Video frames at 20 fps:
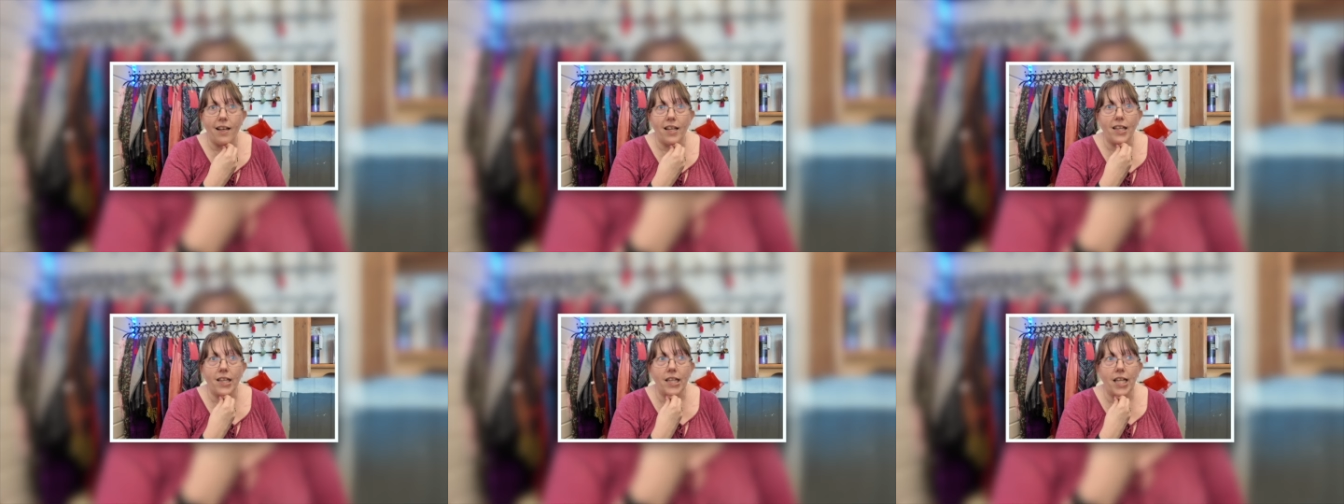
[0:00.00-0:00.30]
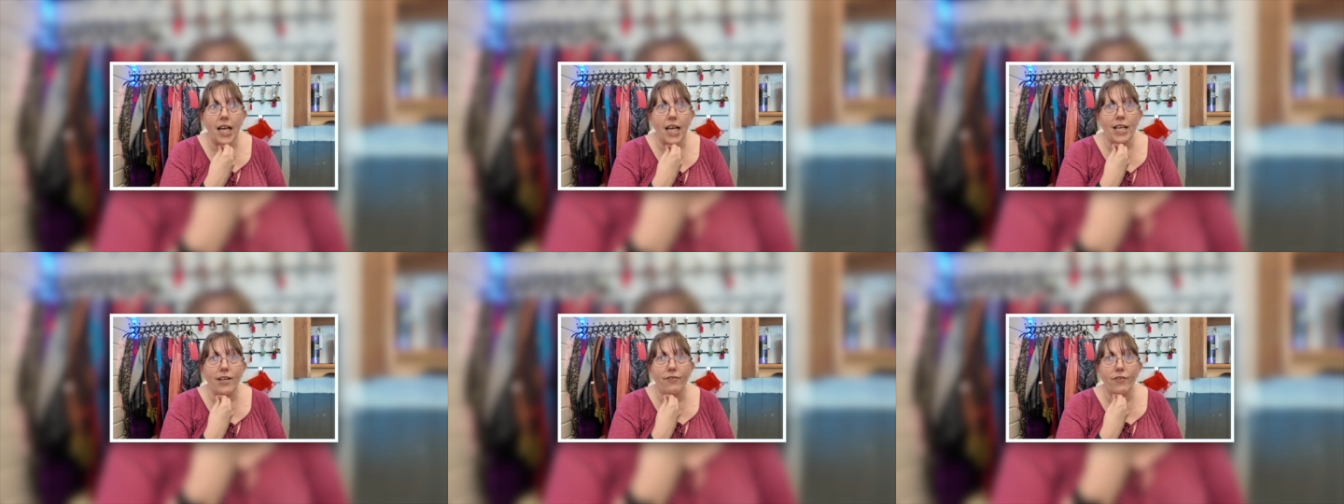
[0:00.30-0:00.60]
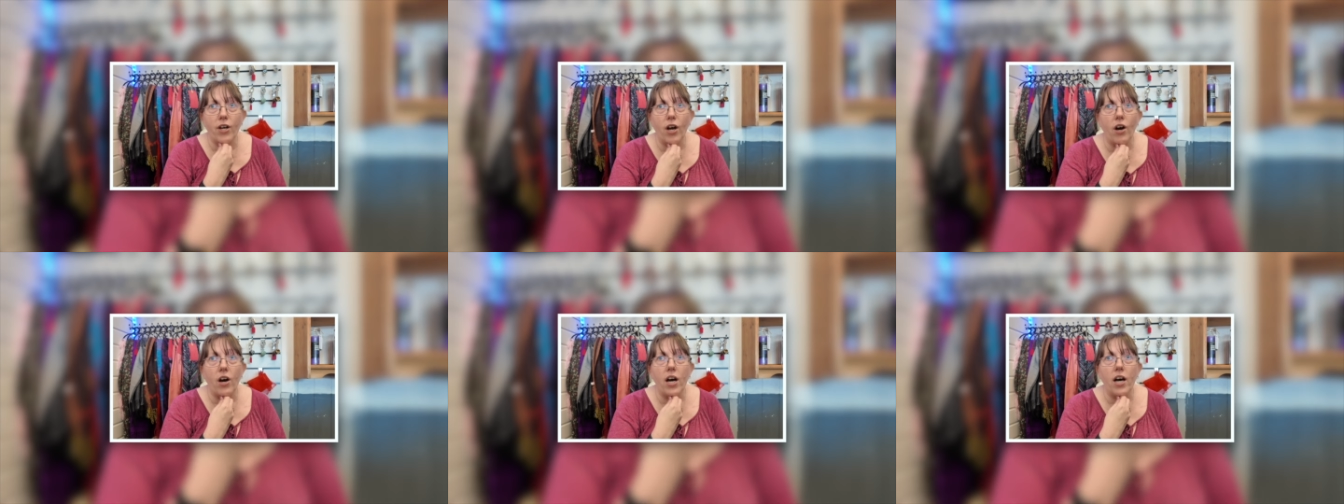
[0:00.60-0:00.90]
They've
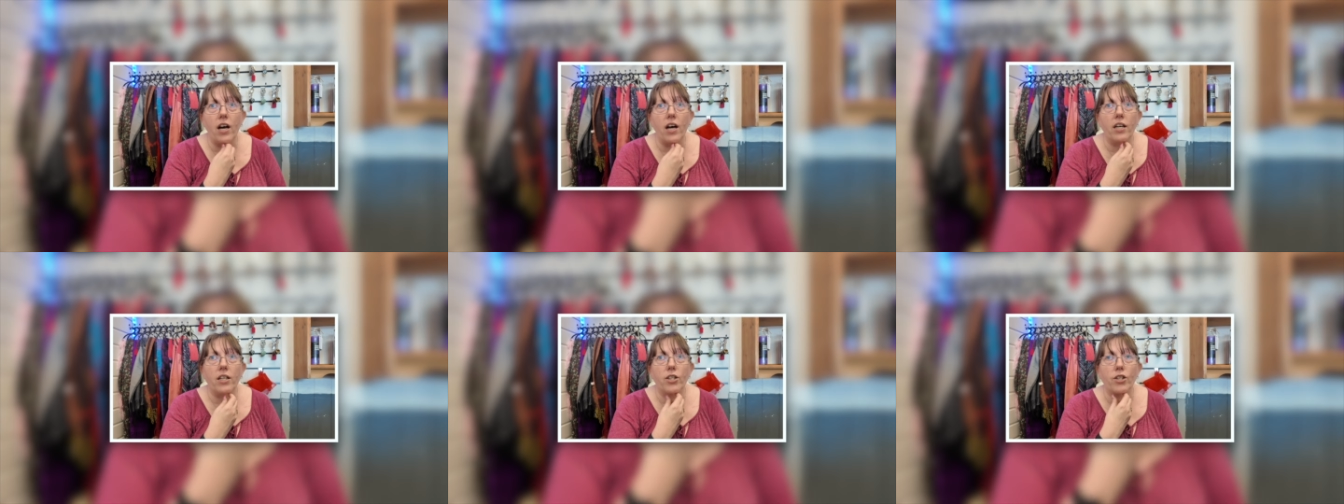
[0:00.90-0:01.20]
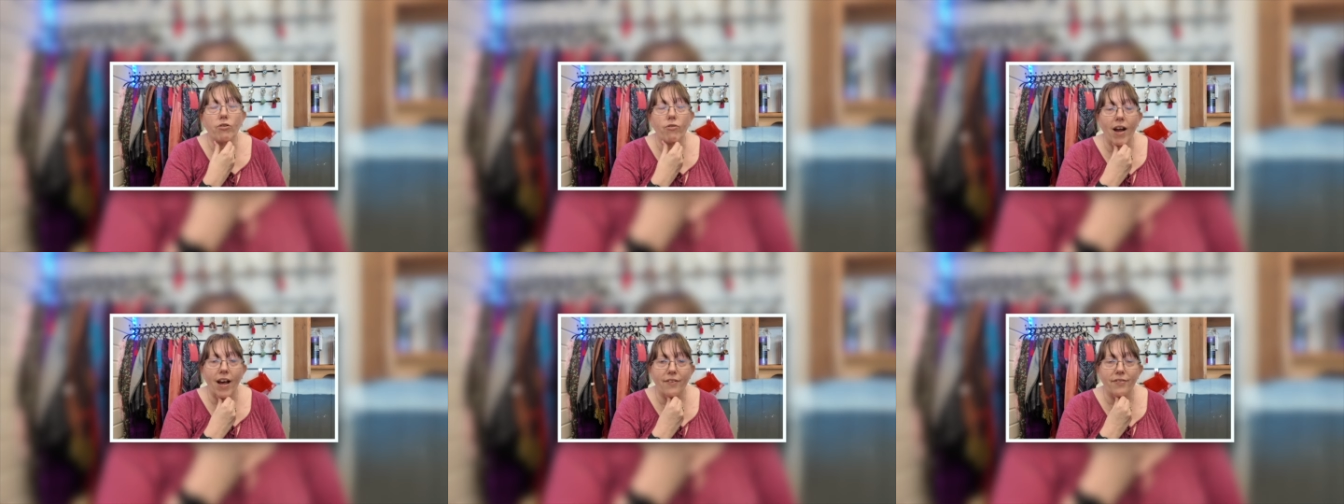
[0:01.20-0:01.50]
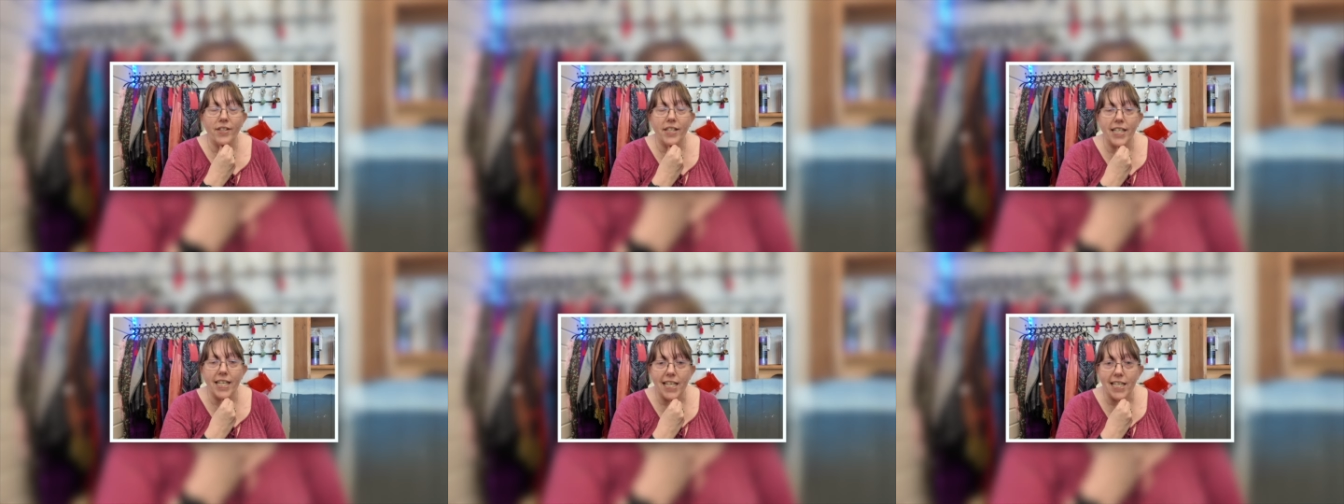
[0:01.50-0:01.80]
got a
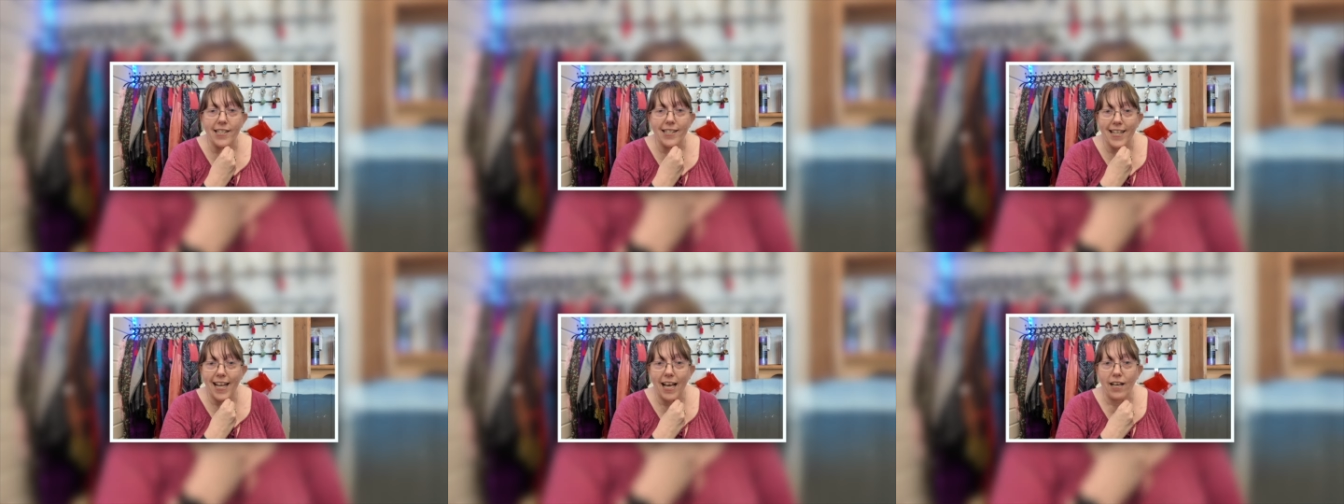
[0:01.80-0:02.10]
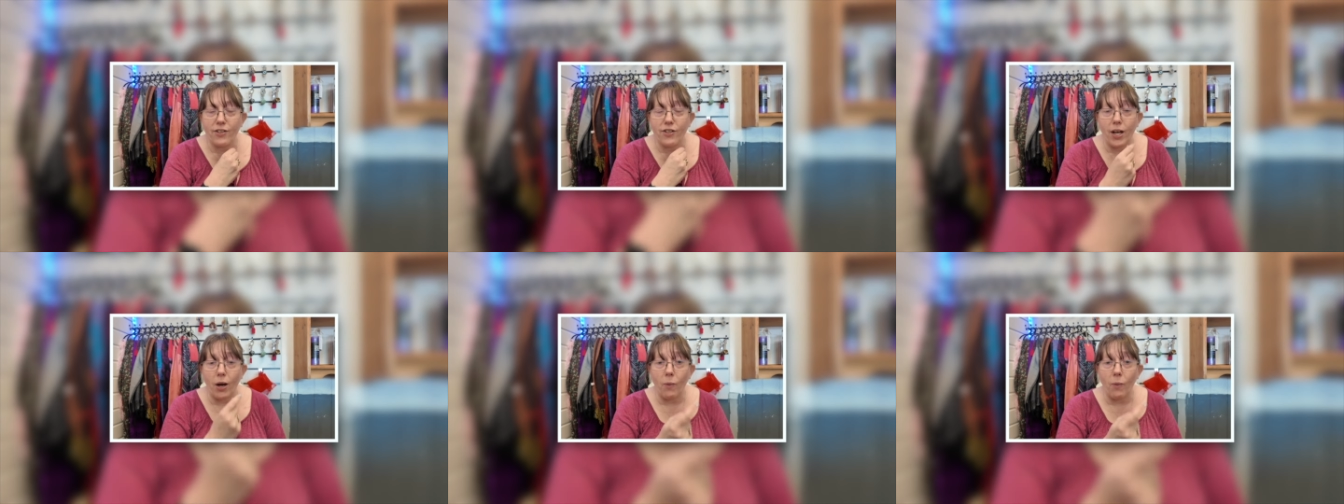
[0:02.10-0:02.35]
craft D-stash.